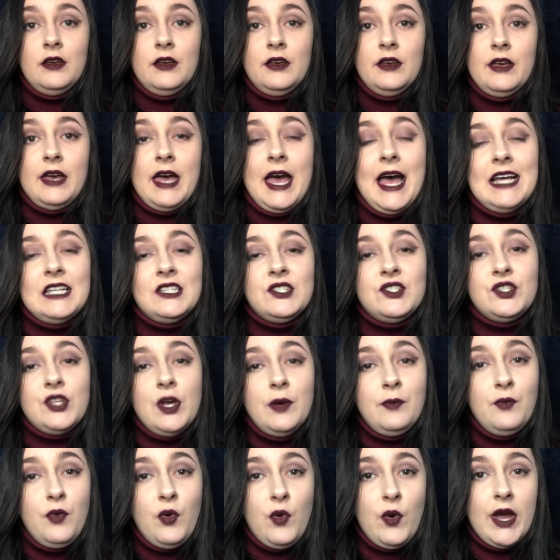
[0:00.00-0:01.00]
At
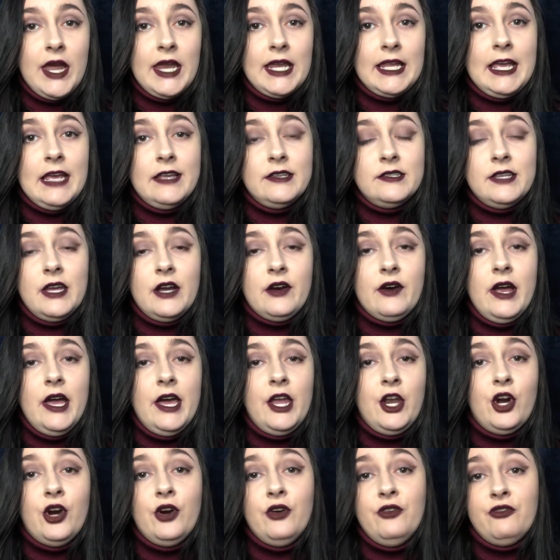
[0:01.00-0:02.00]
some point, Kaysera
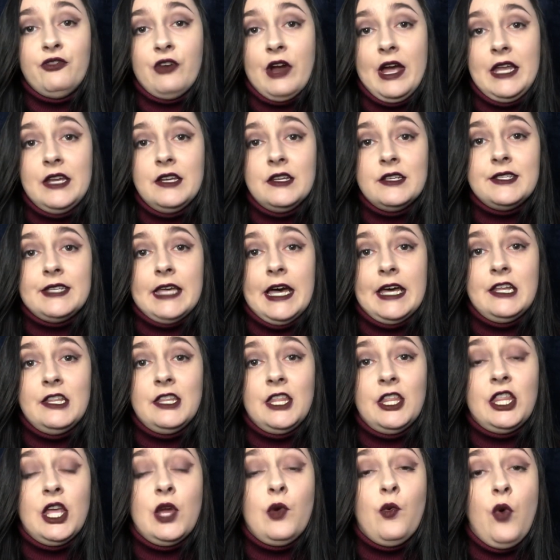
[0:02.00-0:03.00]
and her friend decided
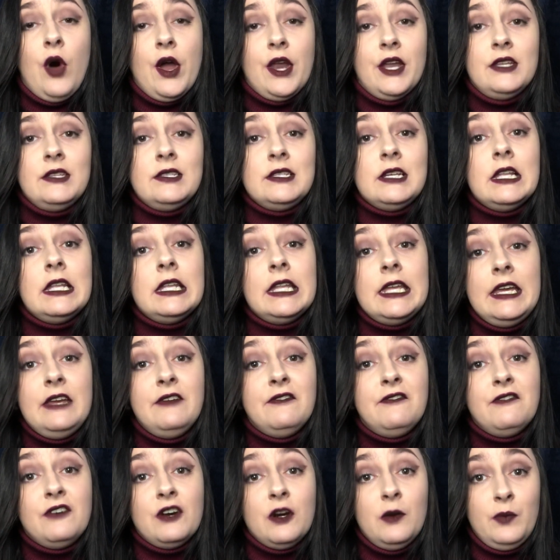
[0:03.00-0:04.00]
that they wanted to
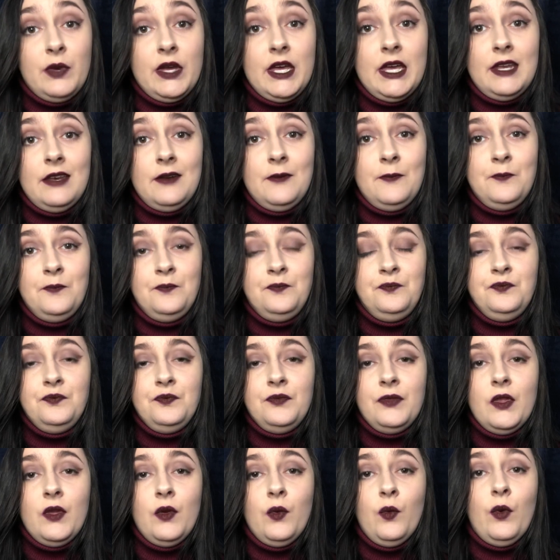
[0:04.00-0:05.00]
leave for a bit.
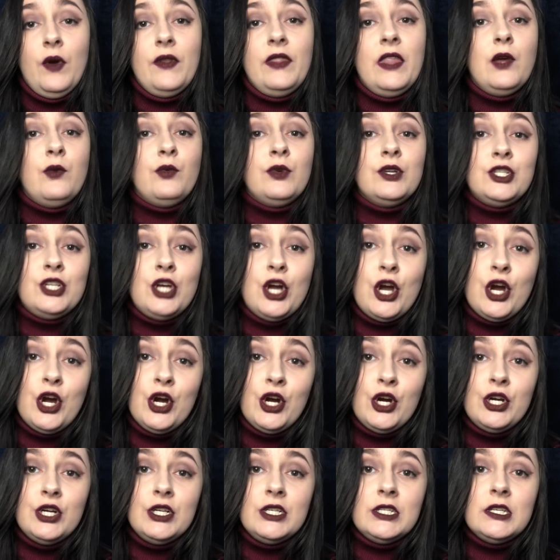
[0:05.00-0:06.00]
When they
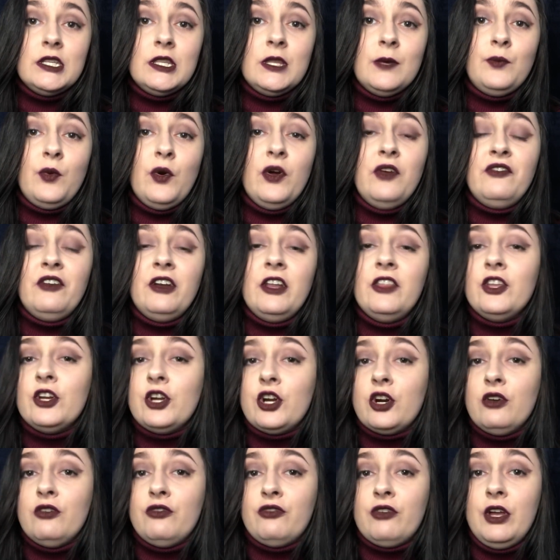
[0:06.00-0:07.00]
returned, the boyfriend and the
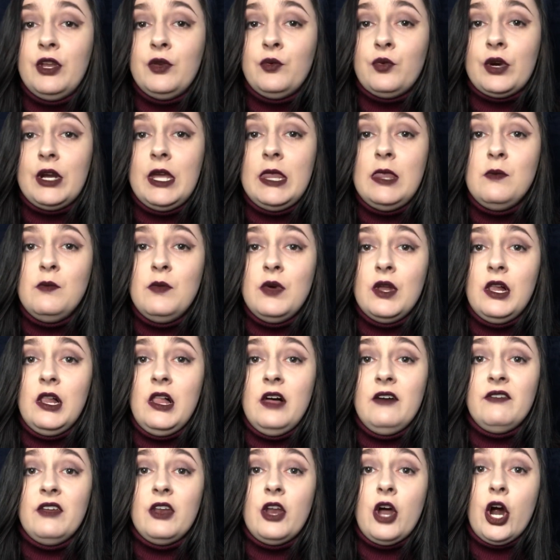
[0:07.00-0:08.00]
girlfriend were in the middle
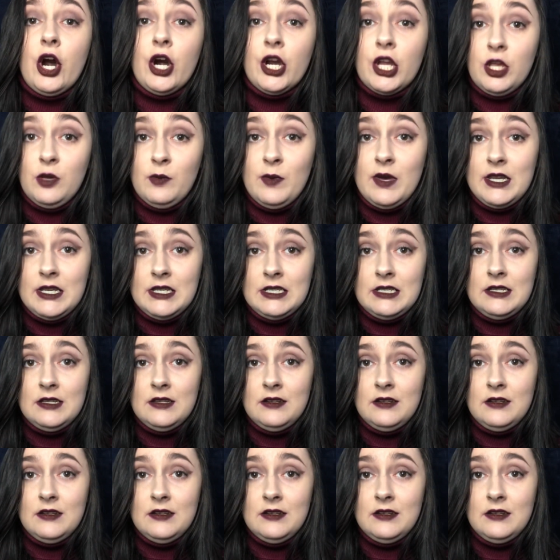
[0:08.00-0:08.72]
of an argument.